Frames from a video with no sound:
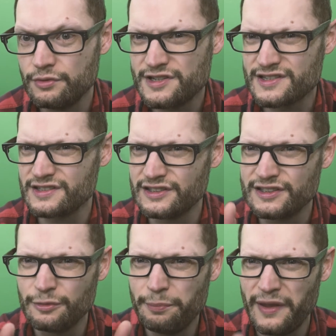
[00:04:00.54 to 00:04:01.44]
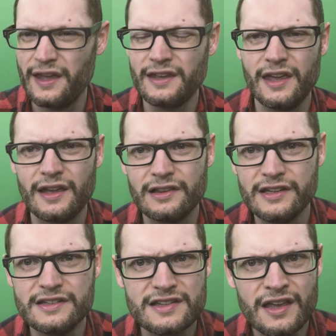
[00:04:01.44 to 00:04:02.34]
which is a little pancake
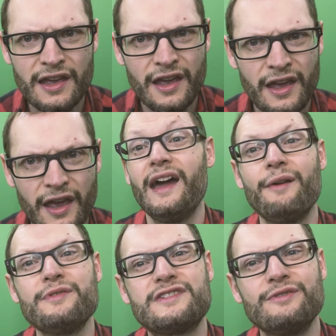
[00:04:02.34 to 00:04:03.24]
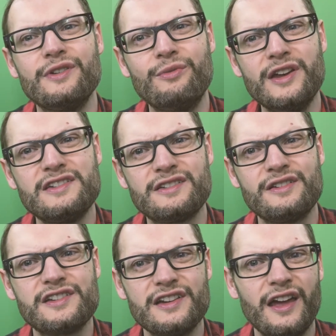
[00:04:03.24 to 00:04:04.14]
lens. I was doing
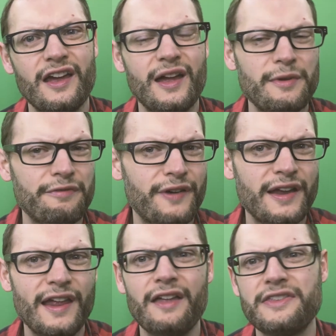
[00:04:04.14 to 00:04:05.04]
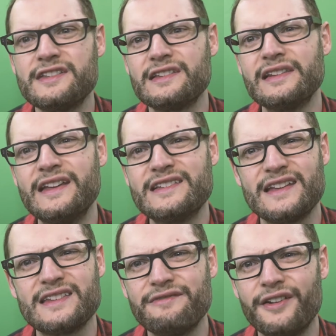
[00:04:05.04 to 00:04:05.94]
research and I had come to find out this lens
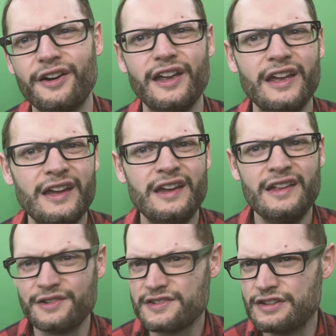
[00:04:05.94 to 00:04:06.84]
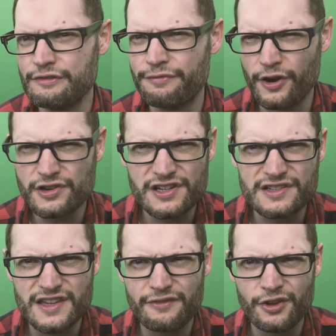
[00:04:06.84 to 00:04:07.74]
has there's 2
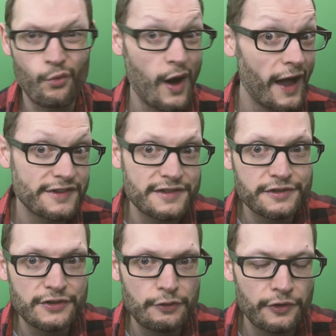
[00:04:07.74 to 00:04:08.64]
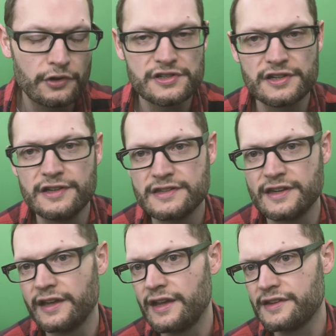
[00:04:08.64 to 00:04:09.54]
versions of it. Why is there 2 versions?
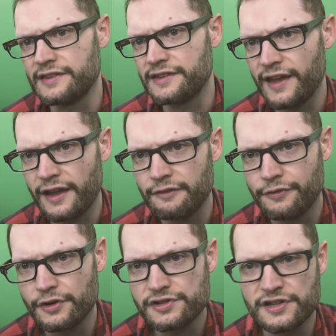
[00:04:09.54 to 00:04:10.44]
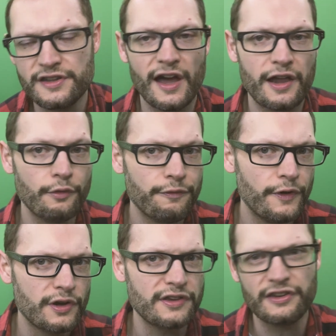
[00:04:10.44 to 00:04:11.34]
And I guess the second version, the
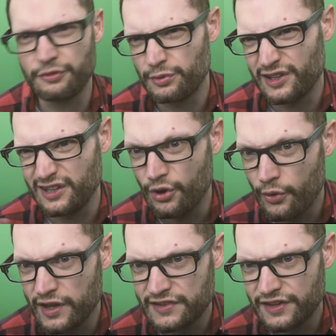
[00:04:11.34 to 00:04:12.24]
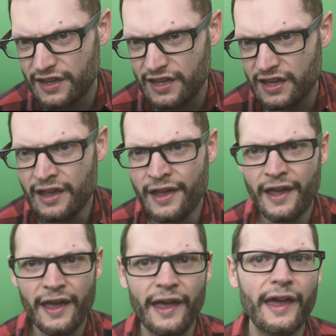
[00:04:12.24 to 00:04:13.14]
autofocus is really noisy
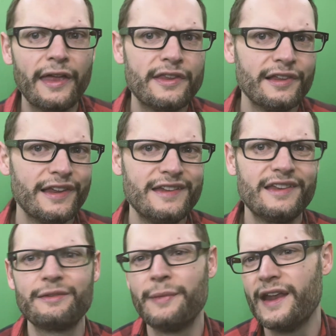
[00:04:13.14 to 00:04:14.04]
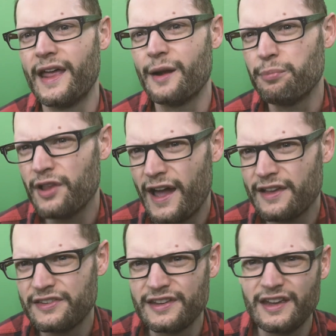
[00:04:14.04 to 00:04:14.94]
and the lens is made out of
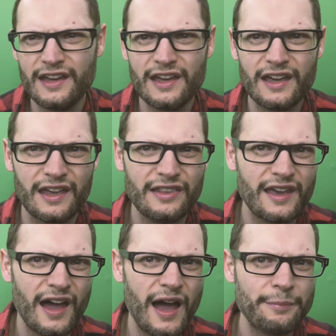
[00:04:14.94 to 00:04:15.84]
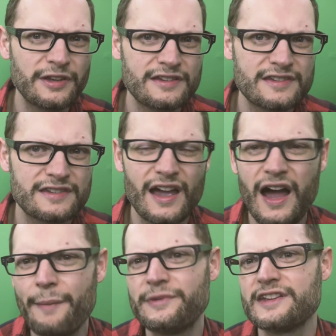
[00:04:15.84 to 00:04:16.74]
plastic, and the optics
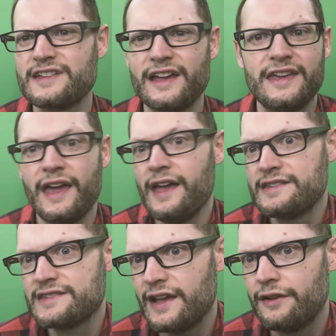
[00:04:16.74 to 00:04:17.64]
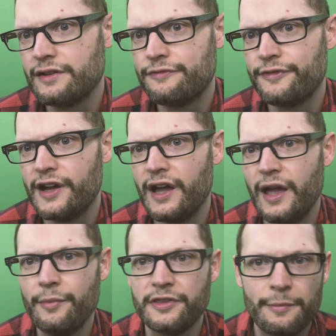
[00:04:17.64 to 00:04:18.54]
I guess sounded
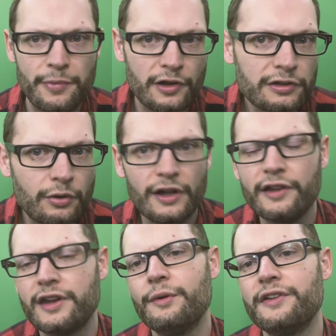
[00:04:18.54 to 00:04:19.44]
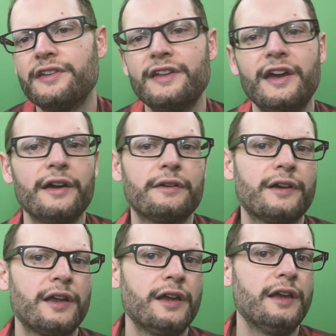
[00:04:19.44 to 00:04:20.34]
fine, but the build quality wasn't that
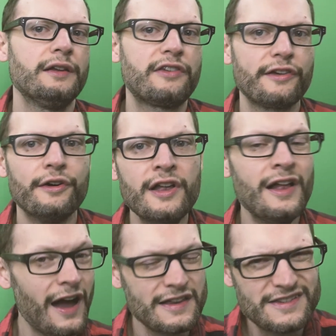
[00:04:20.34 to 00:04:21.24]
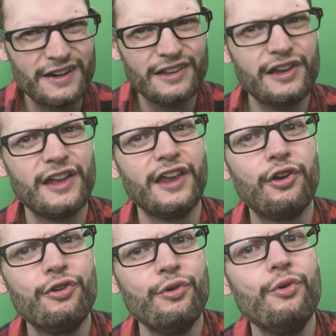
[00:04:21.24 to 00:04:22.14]
great. And so I started looking at
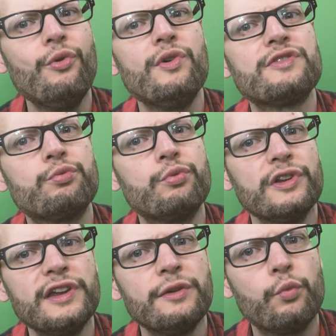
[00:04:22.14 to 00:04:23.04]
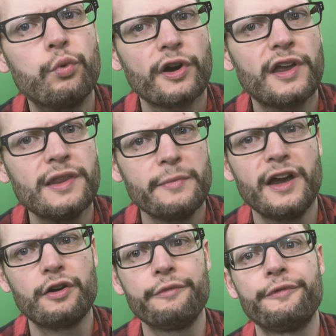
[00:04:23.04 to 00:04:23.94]
who is really working the
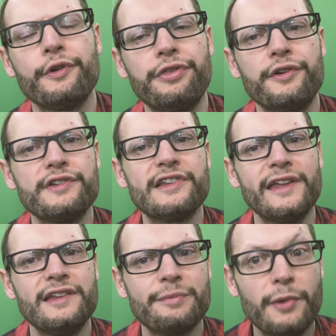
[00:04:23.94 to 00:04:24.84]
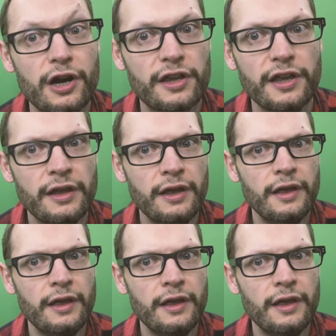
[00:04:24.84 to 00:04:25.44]
Micro Four Thirds lens market.